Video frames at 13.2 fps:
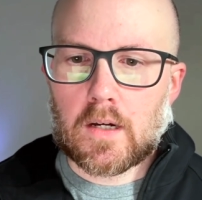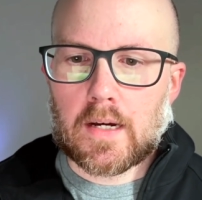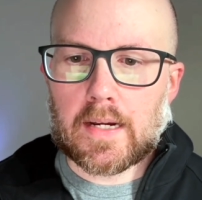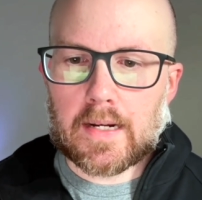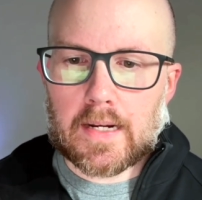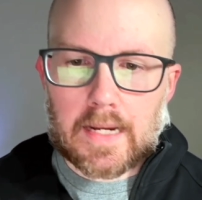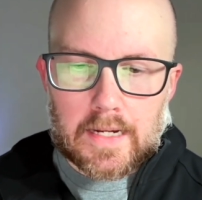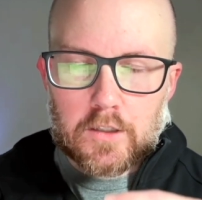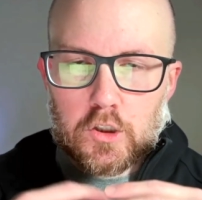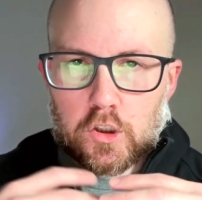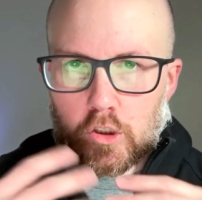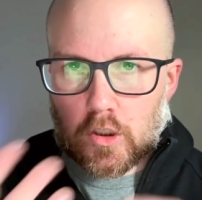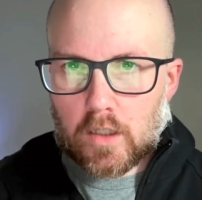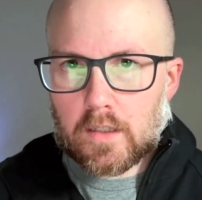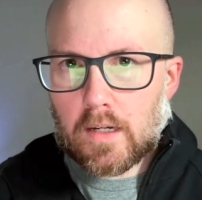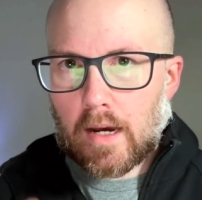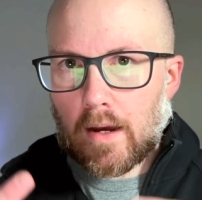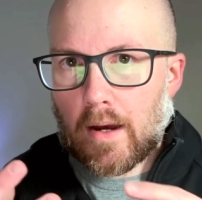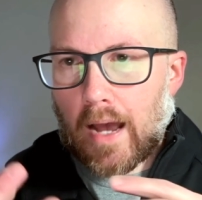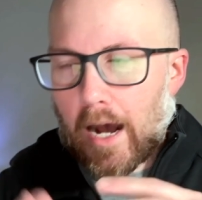And it should
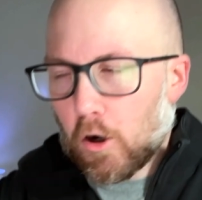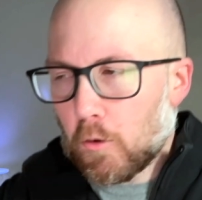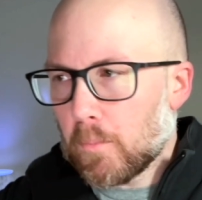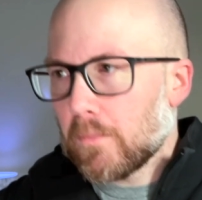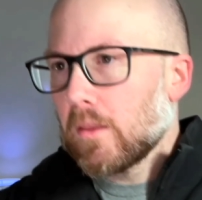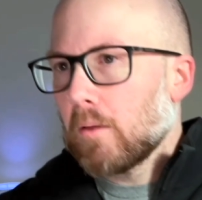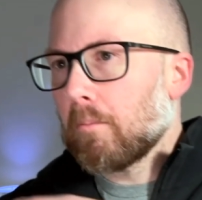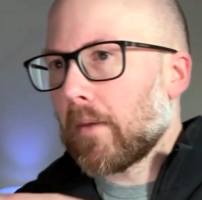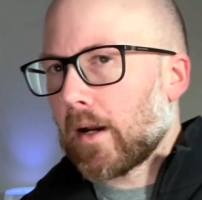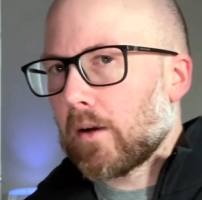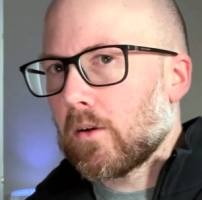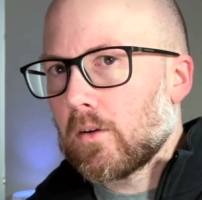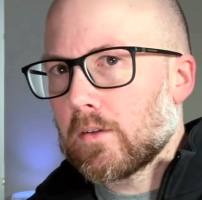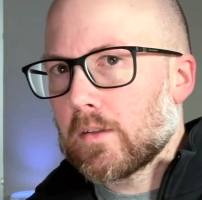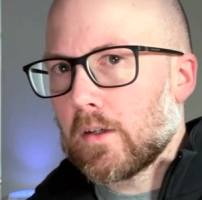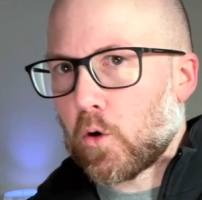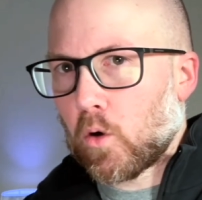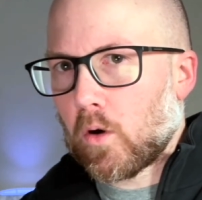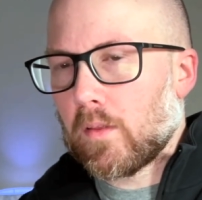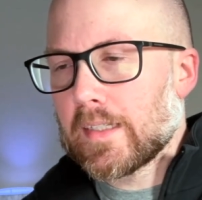help the model
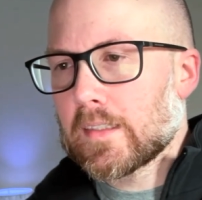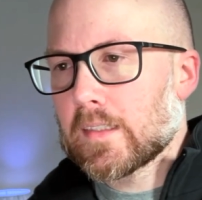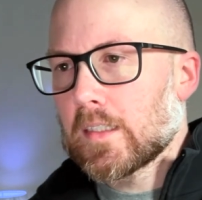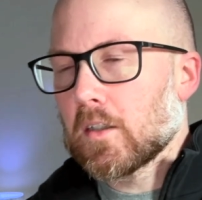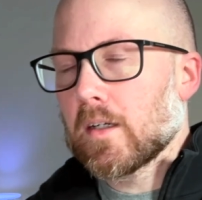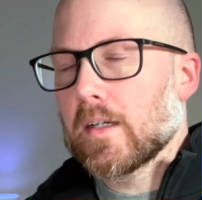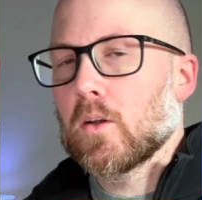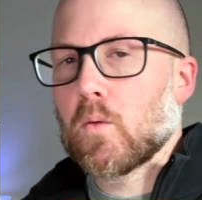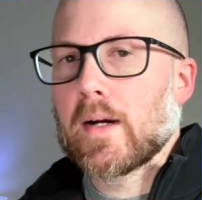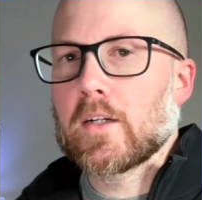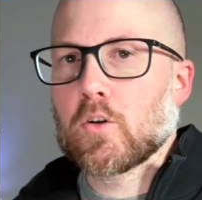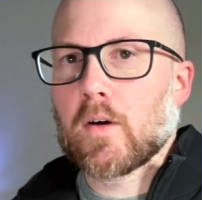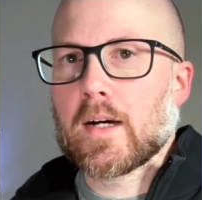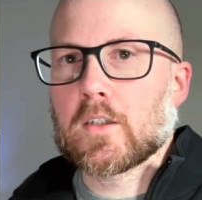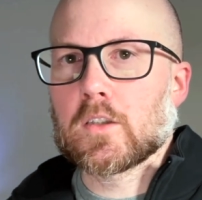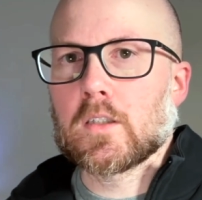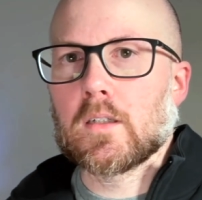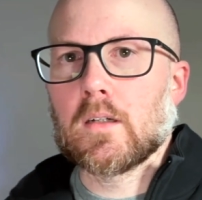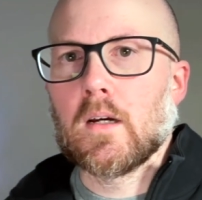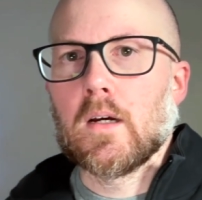or at least steer it in the right
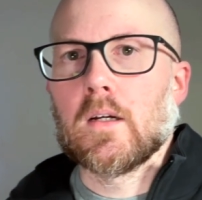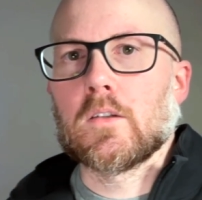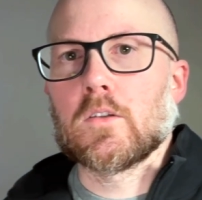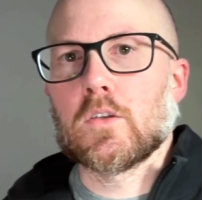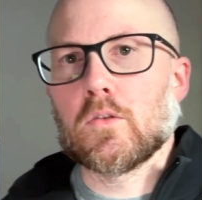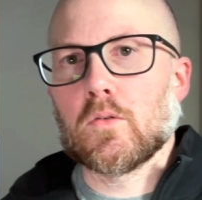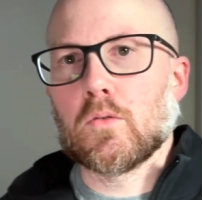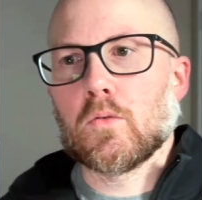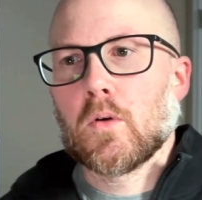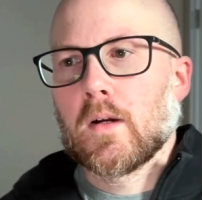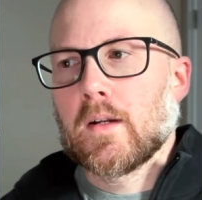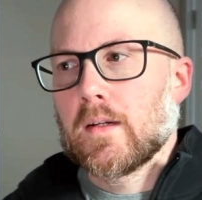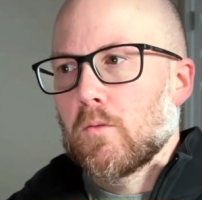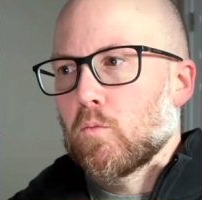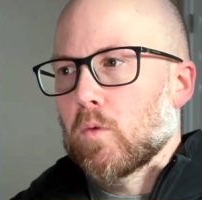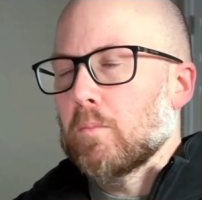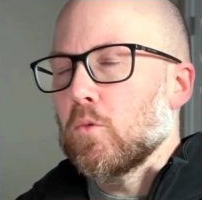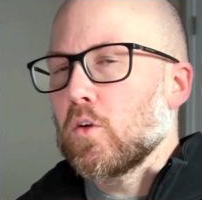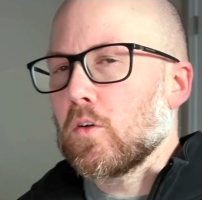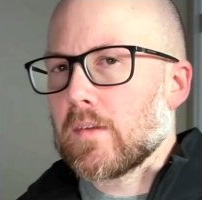direction to
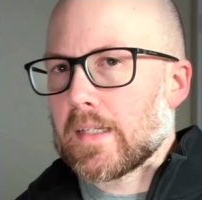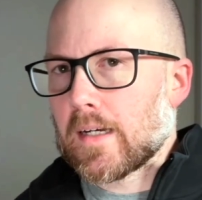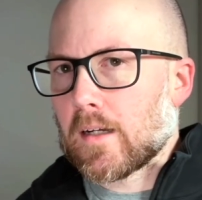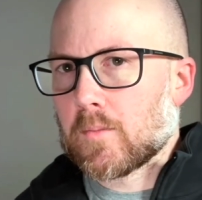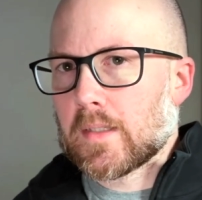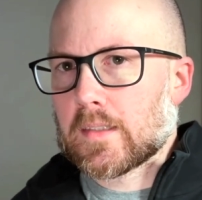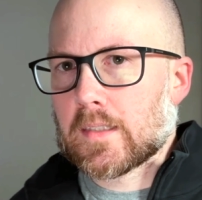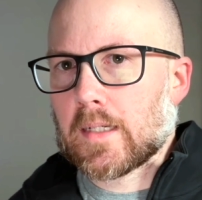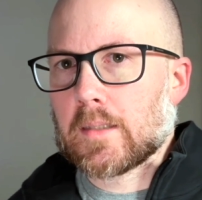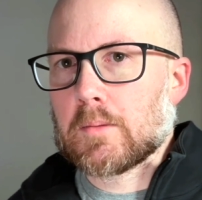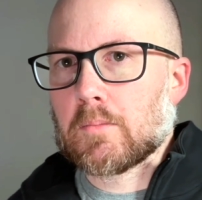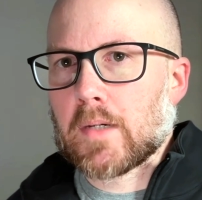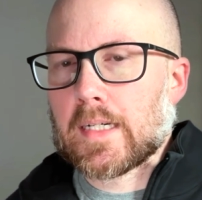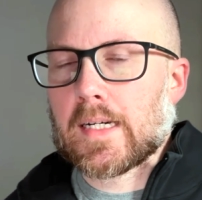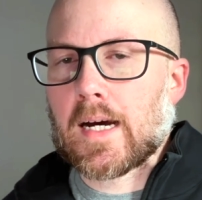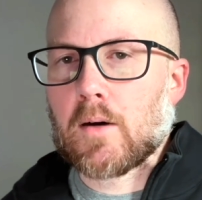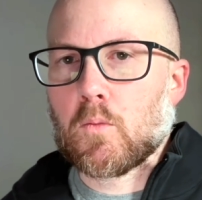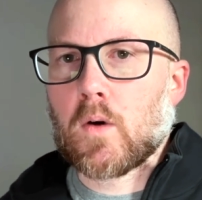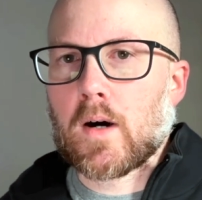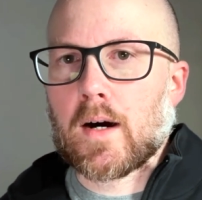Remove the elements that you might
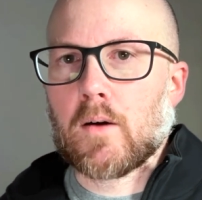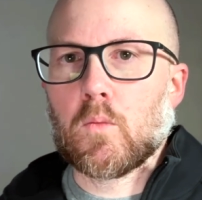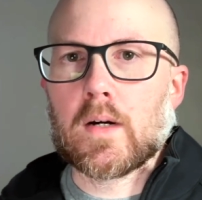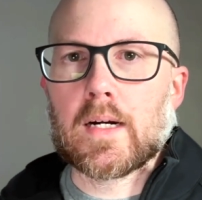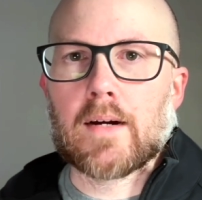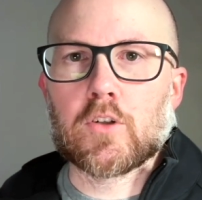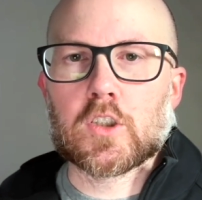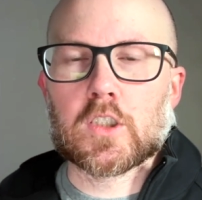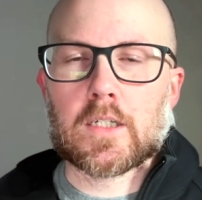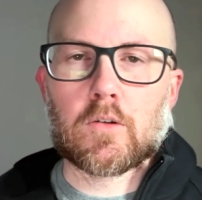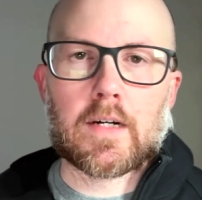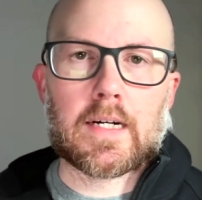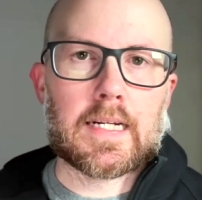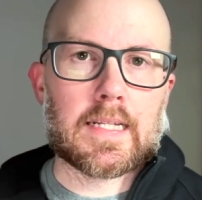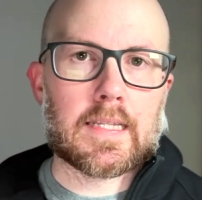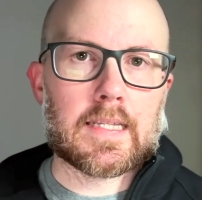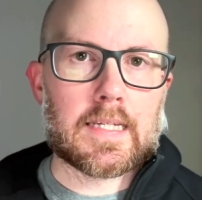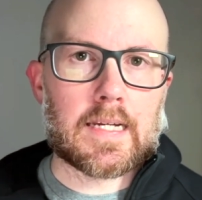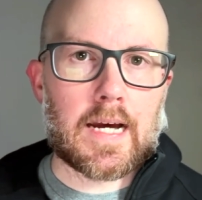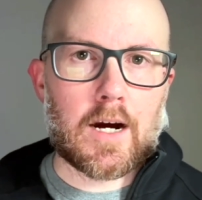not want whenever generating
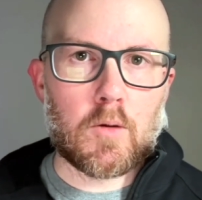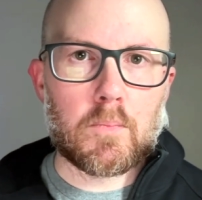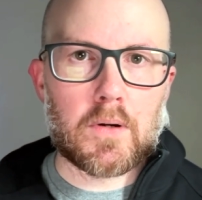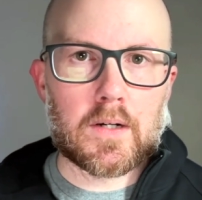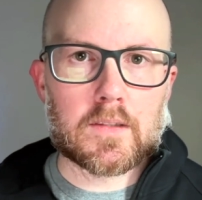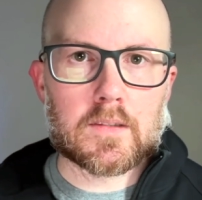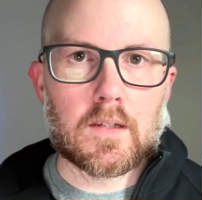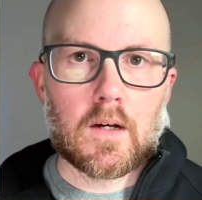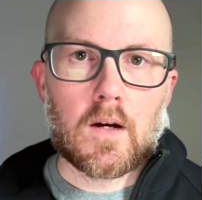the outputs.